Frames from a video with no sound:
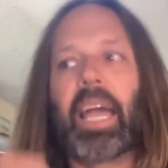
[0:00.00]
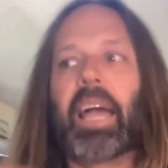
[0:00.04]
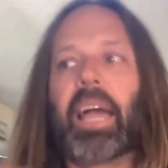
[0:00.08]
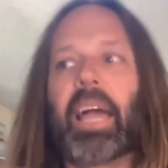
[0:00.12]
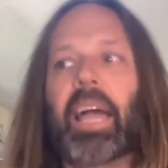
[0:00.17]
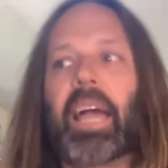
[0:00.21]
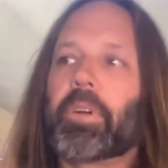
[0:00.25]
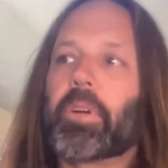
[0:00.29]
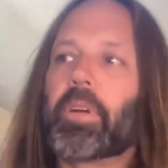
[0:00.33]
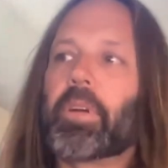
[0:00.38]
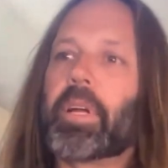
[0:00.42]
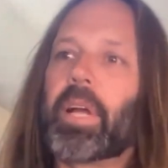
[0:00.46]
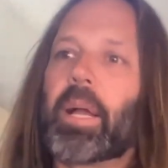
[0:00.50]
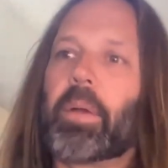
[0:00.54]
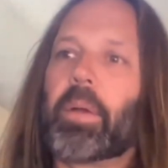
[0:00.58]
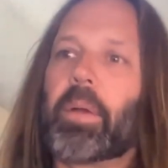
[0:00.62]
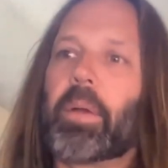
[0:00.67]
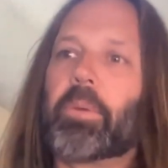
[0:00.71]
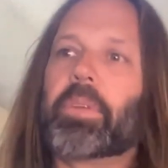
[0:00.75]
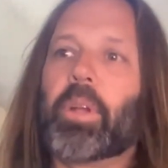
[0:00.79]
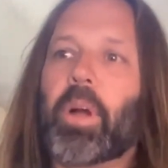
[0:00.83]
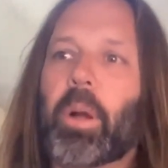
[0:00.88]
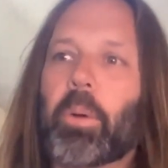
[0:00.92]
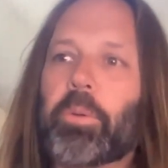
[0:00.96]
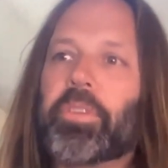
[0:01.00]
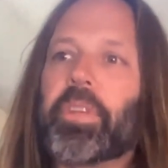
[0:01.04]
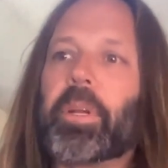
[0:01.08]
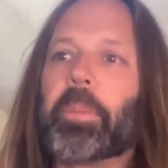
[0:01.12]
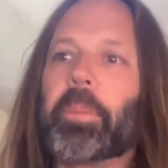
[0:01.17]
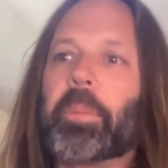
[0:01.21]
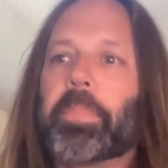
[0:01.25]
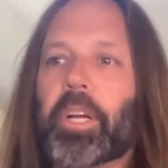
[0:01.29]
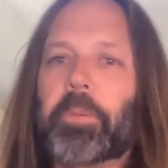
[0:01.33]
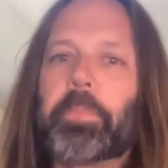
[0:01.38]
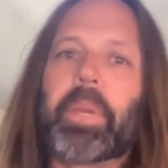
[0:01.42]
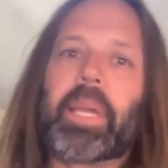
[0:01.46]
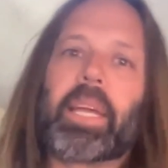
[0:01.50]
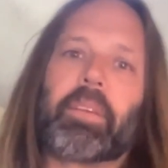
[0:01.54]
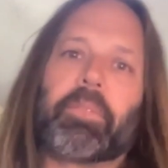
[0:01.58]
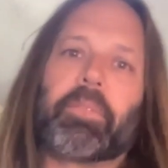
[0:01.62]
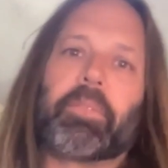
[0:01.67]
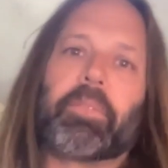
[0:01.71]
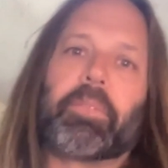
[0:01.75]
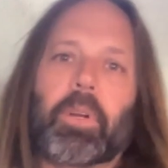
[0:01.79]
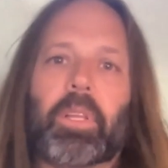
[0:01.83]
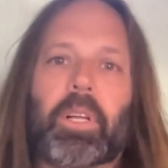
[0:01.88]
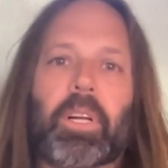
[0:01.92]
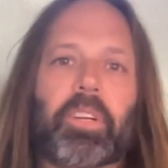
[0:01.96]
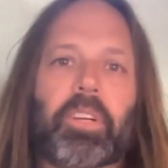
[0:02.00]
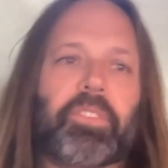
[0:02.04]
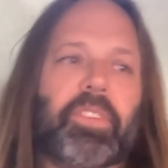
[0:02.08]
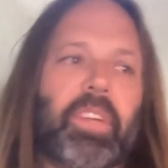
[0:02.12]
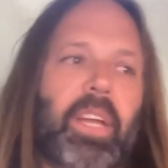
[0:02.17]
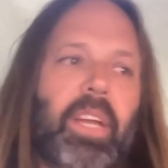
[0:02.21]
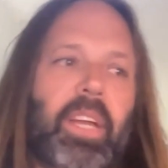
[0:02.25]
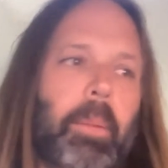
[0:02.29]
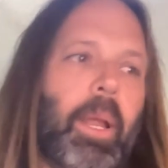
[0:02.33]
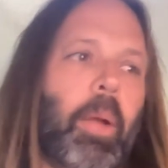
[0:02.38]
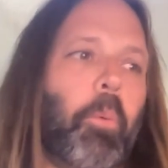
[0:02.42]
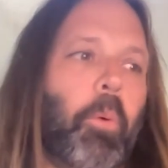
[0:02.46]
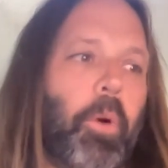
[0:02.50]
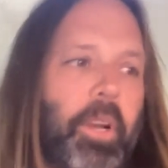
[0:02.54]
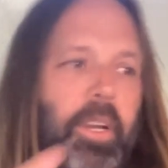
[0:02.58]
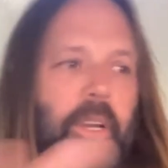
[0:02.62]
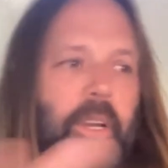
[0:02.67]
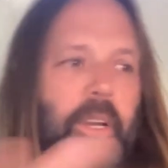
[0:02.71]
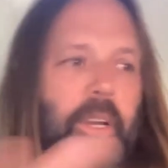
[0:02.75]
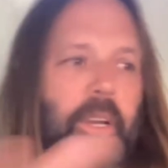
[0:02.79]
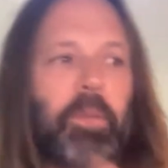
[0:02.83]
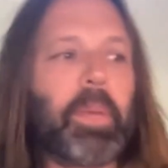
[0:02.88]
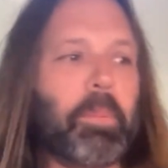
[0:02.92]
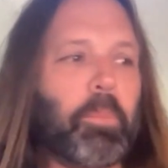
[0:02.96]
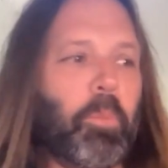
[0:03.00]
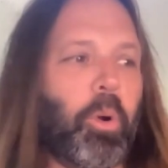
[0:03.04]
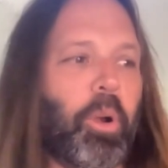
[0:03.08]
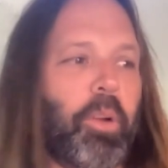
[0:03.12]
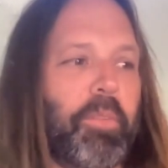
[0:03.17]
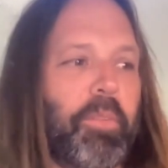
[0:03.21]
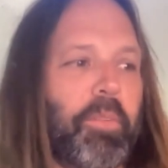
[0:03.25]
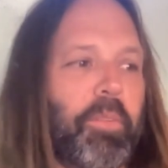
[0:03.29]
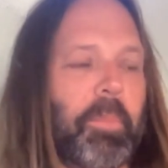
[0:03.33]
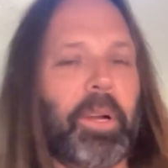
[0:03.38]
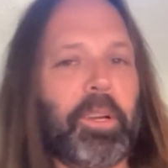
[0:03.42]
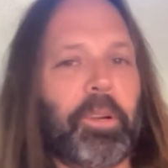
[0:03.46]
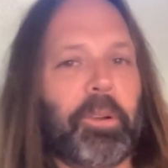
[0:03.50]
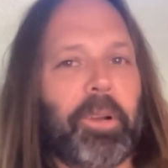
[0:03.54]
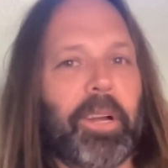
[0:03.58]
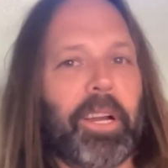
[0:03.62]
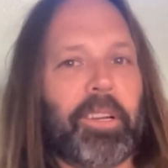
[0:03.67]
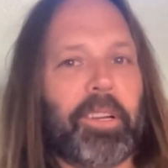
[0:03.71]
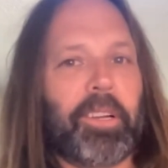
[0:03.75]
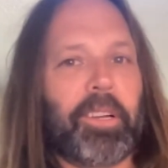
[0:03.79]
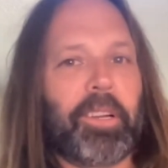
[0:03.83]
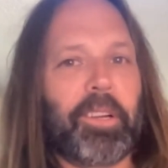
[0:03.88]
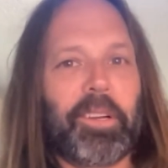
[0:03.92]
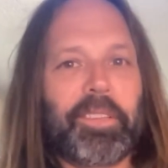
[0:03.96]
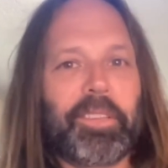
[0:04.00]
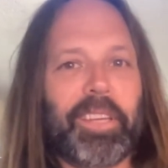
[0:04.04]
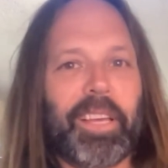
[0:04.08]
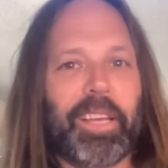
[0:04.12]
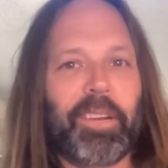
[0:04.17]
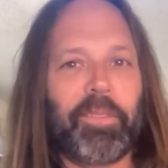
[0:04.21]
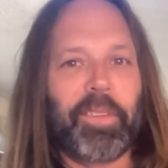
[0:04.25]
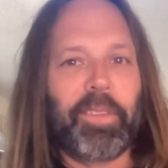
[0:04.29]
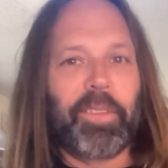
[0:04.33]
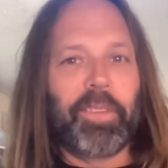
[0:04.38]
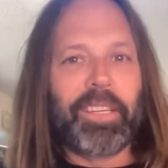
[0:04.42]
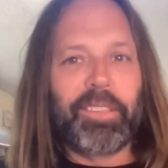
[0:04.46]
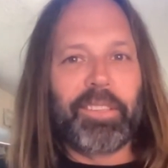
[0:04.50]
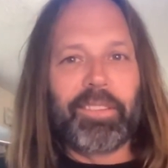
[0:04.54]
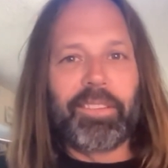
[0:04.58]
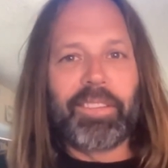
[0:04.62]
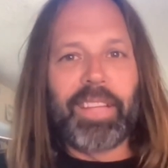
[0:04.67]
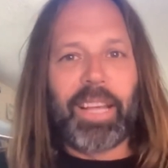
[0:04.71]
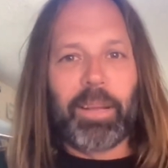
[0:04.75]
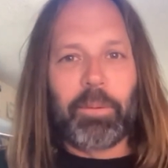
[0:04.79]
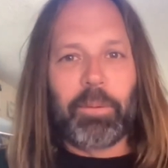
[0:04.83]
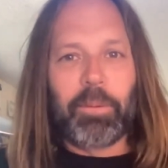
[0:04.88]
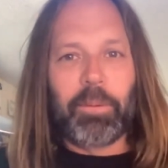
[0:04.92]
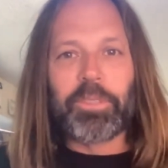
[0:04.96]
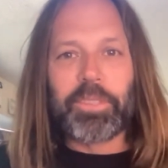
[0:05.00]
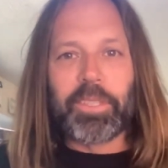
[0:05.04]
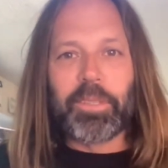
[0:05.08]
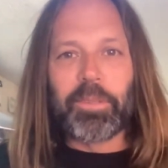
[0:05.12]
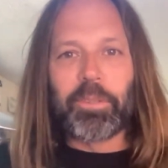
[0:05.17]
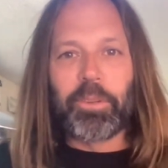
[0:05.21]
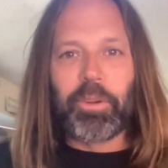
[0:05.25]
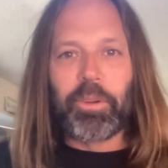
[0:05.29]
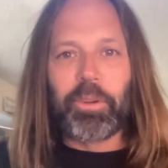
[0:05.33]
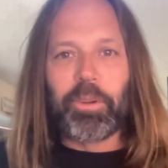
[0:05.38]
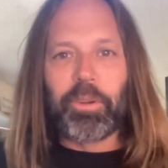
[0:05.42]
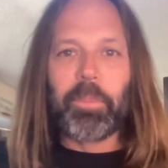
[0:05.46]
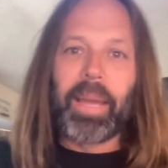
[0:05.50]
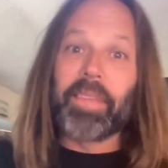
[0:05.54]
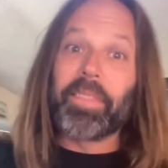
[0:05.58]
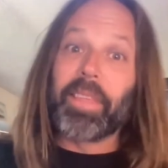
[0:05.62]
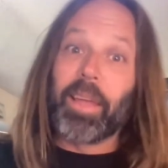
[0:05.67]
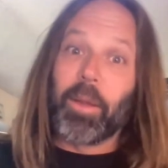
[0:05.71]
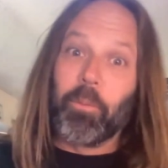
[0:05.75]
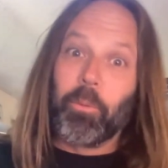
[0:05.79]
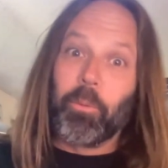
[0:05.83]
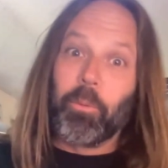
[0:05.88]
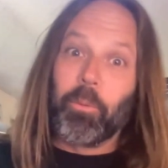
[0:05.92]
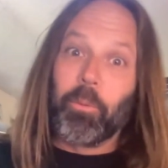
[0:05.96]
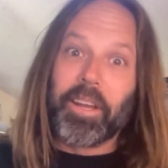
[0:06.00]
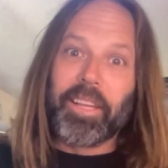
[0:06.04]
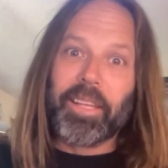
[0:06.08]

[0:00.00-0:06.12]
after I, you know, I was in a punk band for a long time, and I wanted to be more of a punk rocker, kind of like that was the career path I